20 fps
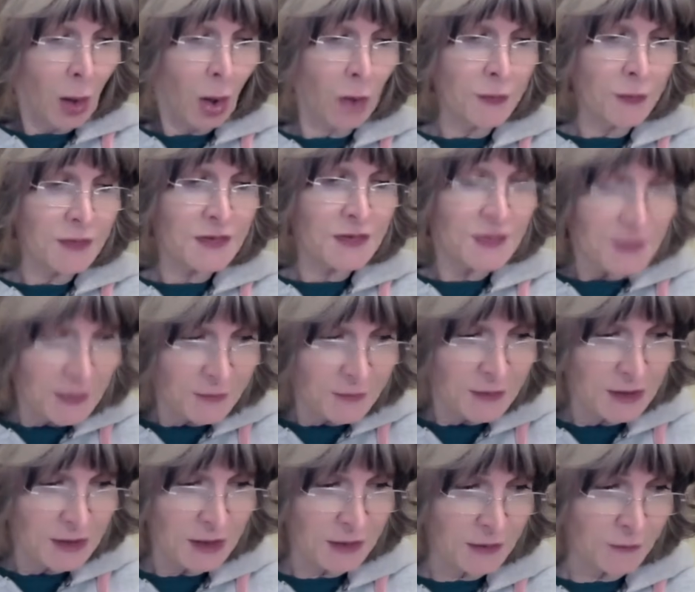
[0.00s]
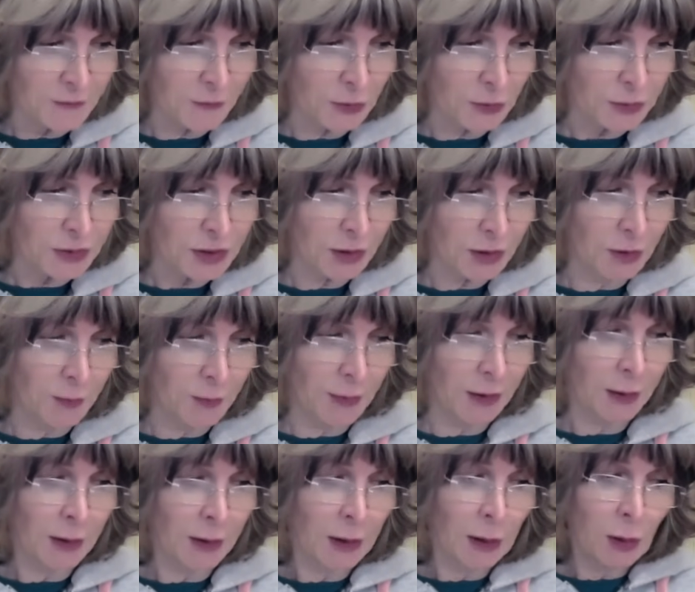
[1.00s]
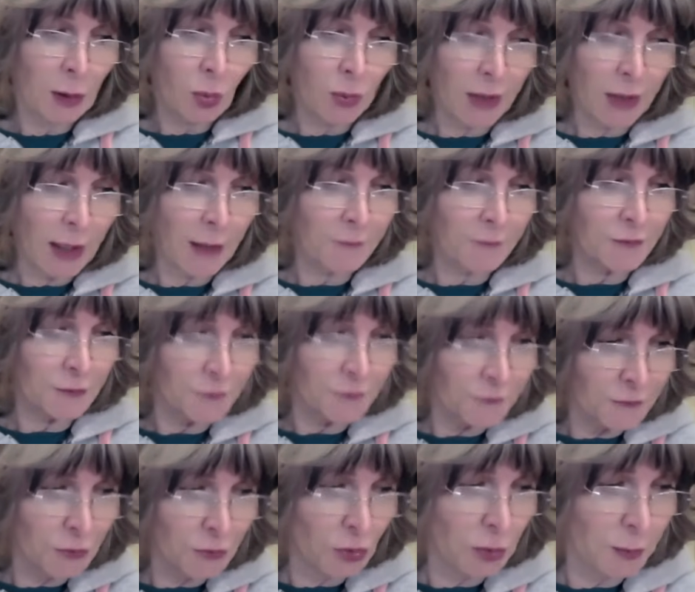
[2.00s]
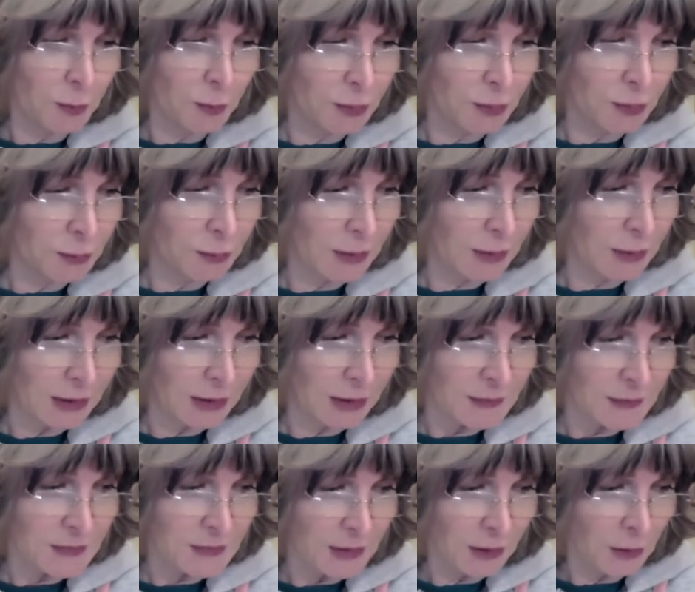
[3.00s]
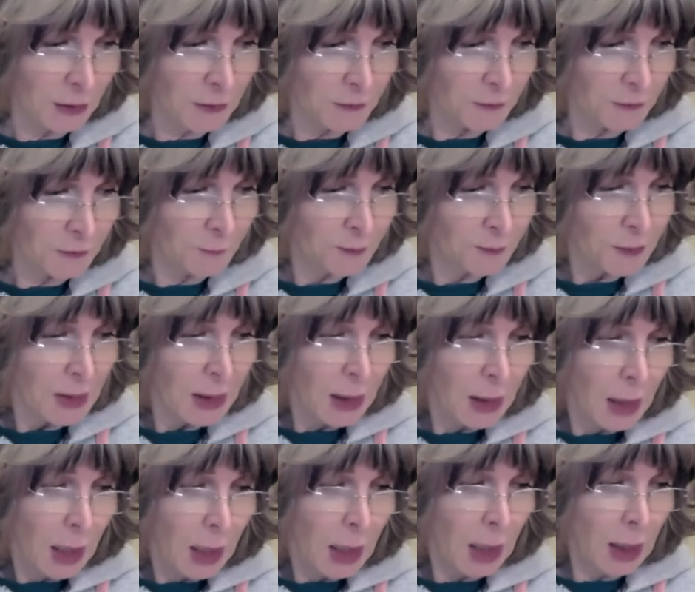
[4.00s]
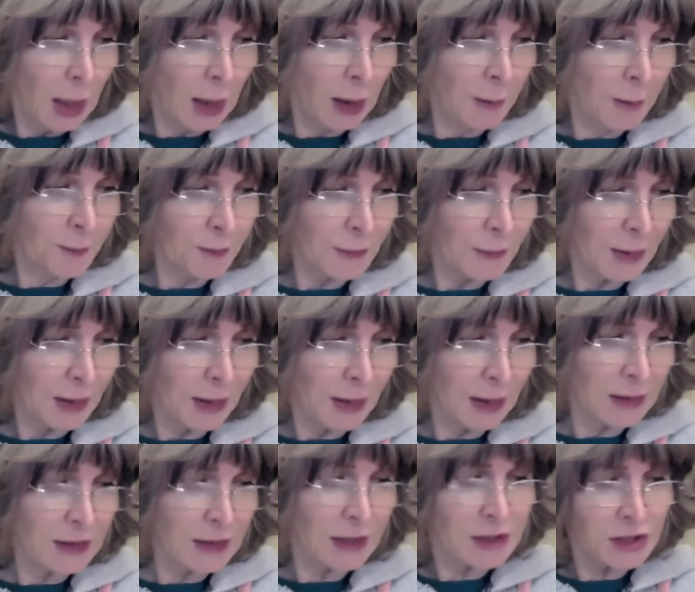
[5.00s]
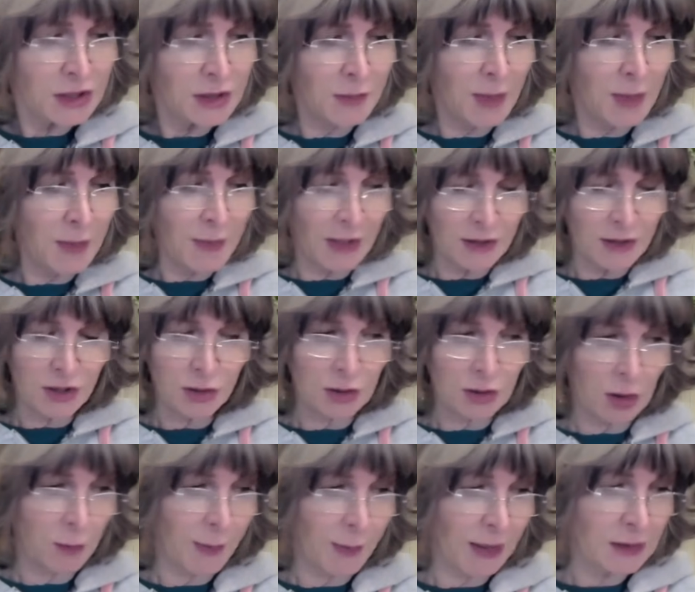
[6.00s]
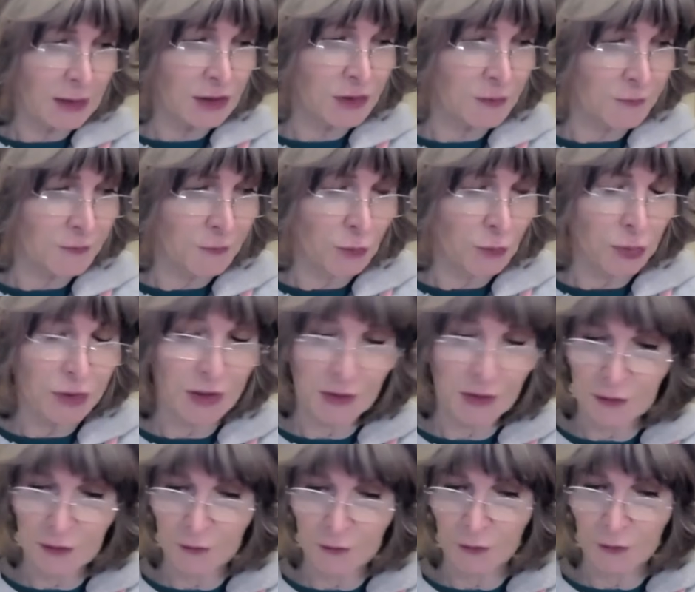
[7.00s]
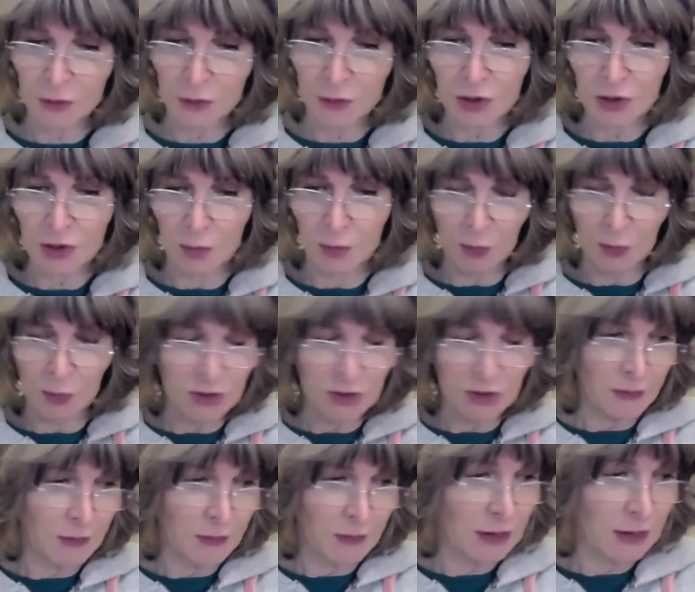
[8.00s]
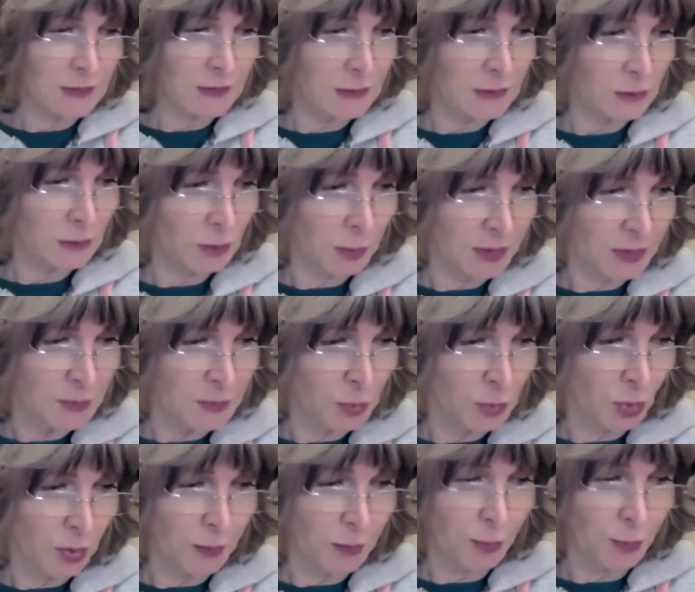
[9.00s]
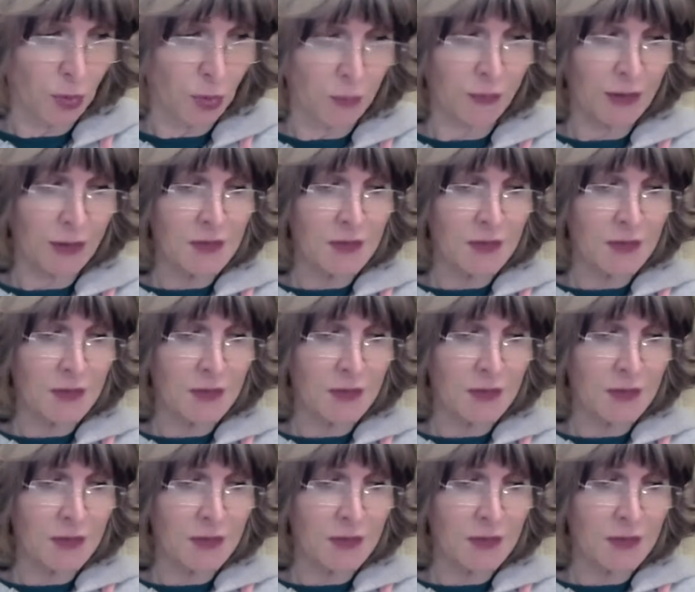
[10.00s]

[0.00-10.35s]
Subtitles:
On the 17th of October, we have the full moon itself. And actually, maybe I should go back to the 14th of October, which I think is almost more important.